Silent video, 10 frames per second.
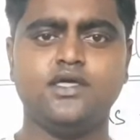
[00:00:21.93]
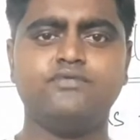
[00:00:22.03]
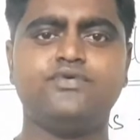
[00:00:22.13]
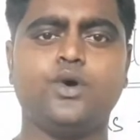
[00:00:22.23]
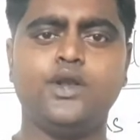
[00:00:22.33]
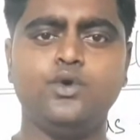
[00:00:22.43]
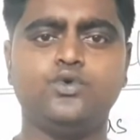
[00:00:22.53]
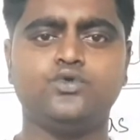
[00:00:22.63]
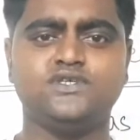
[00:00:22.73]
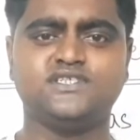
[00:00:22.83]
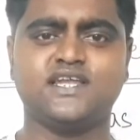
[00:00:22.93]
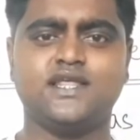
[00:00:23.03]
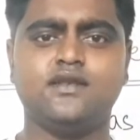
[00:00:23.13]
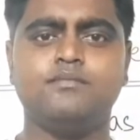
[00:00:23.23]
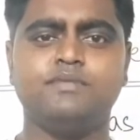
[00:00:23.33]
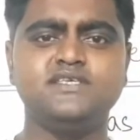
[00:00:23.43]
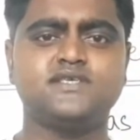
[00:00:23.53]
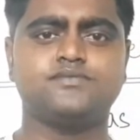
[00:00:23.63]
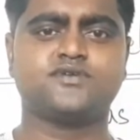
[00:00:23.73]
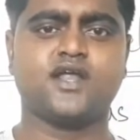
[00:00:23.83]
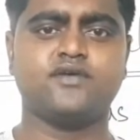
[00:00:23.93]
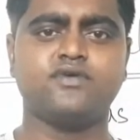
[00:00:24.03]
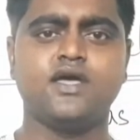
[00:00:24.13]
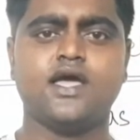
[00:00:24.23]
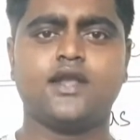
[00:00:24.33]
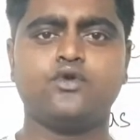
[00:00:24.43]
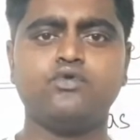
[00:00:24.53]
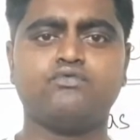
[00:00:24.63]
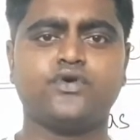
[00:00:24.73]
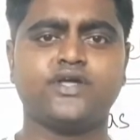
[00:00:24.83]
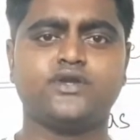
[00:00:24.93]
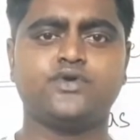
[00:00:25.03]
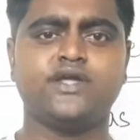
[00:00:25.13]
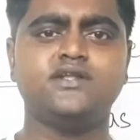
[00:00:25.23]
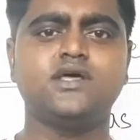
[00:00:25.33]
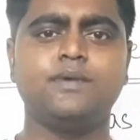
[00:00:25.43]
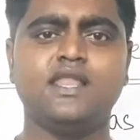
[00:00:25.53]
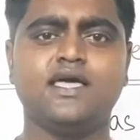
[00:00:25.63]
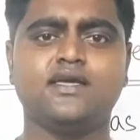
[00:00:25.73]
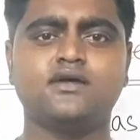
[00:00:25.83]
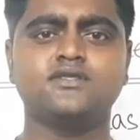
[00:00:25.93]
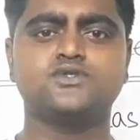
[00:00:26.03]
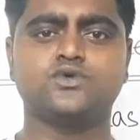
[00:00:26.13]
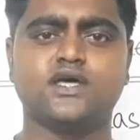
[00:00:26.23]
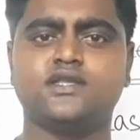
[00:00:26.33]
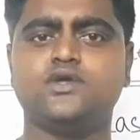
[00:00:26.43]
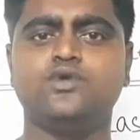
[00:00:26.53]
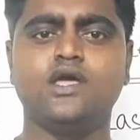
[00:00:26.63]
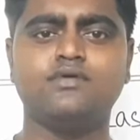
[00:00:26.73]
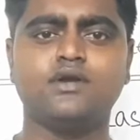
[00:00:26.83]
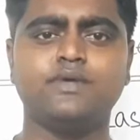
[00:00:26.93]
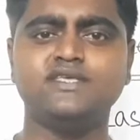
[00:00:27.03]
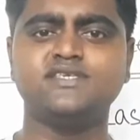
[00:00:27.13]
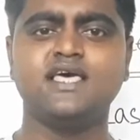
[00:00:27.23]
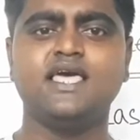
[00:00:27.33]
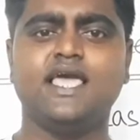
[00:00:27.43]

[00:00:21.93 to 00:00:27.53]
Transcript: if you are new to this channel, please subscribe and don't forget to hit the bell icon so that you never miss